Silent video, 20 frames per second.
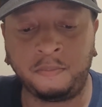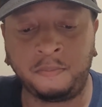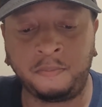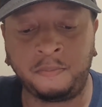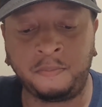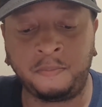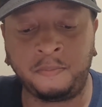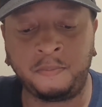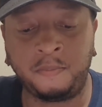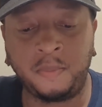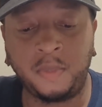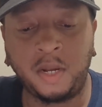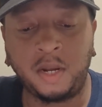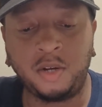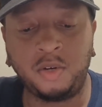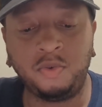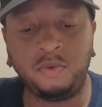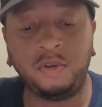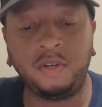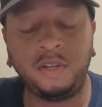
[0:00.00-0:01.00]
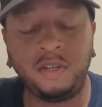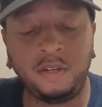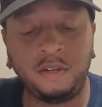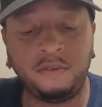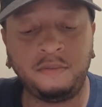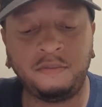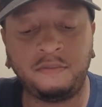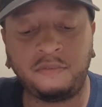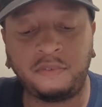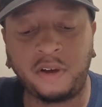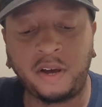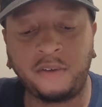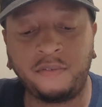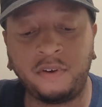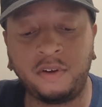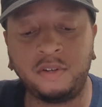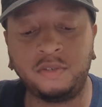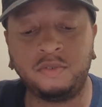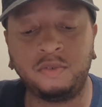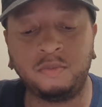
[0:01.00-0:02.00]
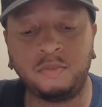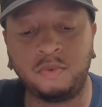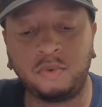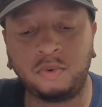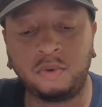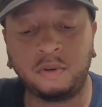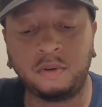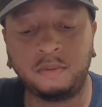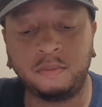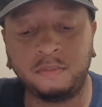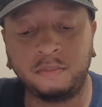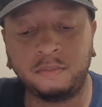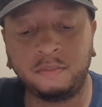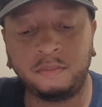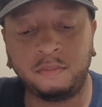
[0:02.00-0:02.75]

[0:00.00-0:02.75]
I do need 500 more.